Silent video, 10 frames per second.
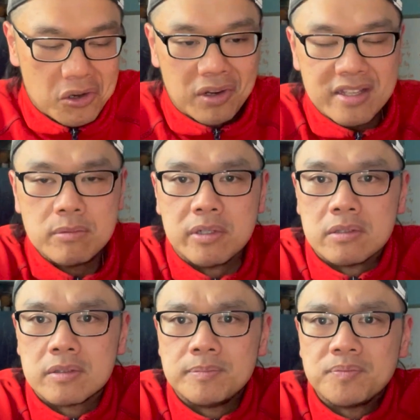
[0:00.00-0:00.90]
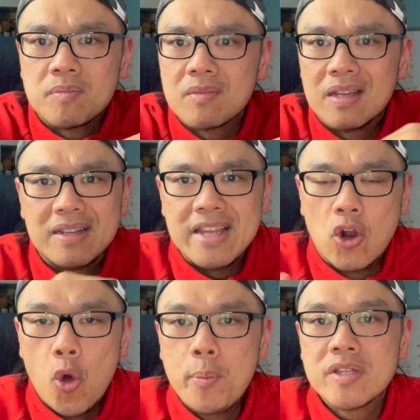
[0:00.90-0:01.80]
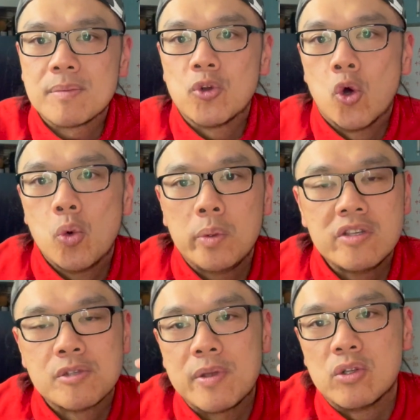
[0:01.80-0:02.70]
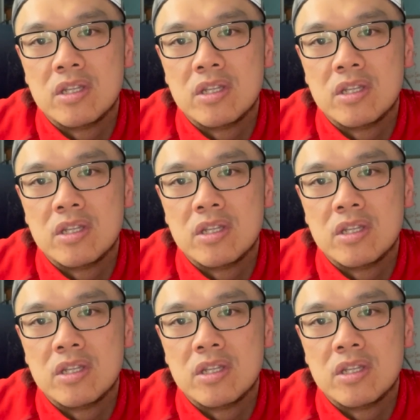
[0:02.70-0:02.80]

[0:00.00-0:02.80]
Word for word: collectibles. It opens up the whole, you speak to